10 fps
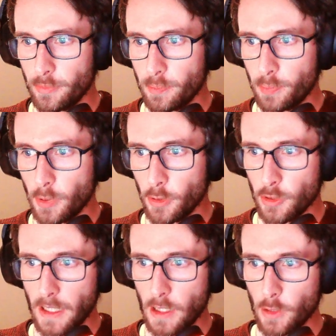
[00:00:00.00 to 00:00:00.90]
pointed
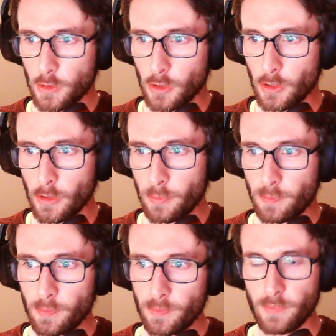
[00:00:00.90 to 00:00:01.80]
out or
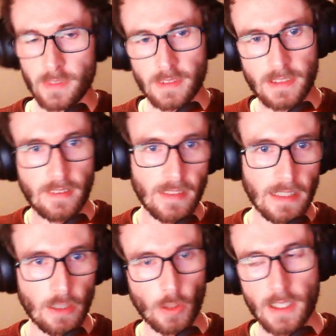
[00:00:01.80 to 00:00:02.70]

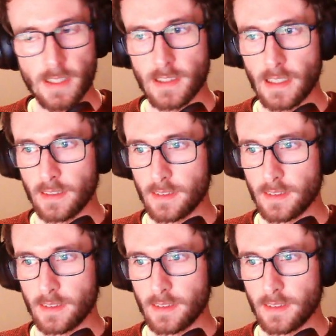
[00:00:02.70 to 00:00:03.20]
theorized that